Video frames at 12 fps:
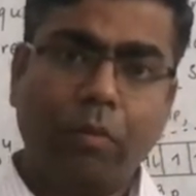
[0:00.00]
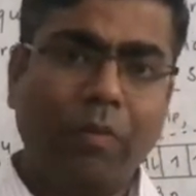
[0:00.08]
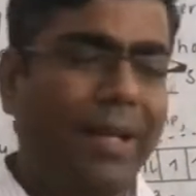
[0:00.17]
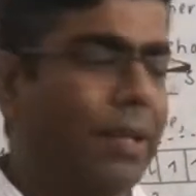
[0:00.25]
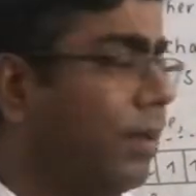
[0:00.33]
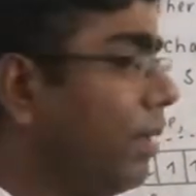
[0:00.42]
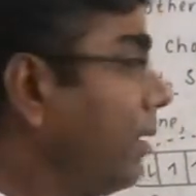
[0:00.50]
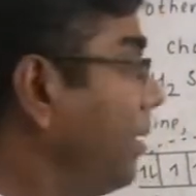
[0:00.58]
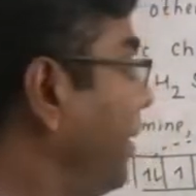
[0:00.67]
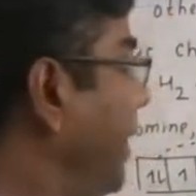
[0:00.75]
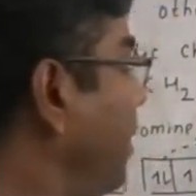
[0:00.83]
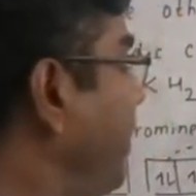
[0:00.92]
While the
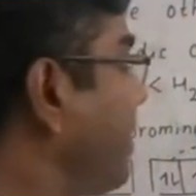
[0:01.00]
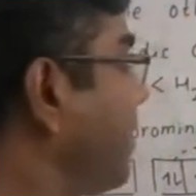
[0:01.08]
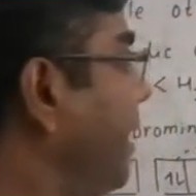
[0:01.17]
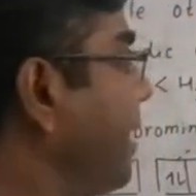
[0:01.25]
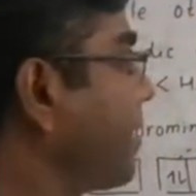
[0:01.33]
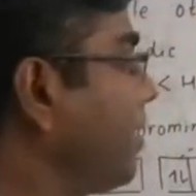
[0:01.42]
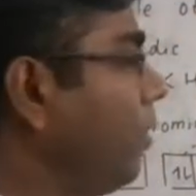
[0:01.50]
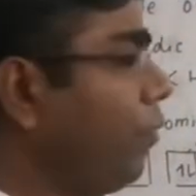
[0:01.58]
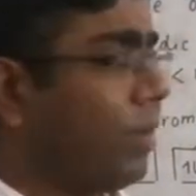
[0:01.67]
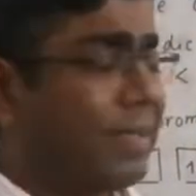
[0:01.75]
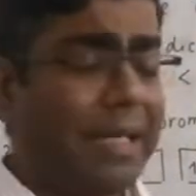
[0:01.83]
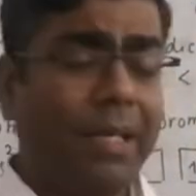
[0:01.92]
other elements like
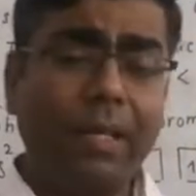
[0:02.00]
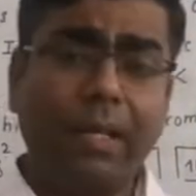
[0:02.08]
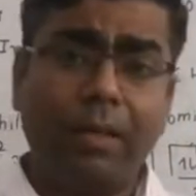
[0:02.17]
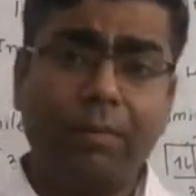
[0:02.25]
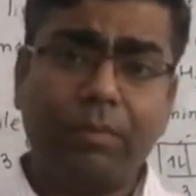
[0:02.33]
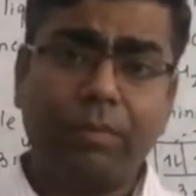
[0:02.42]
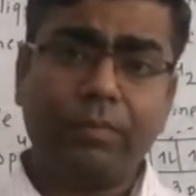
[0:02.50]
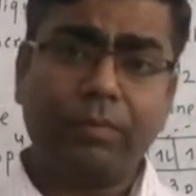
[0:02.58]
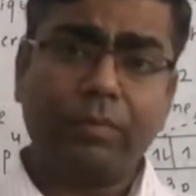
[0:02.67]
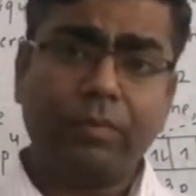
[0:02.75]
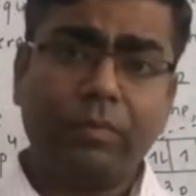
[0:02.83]
sulfur, selenium,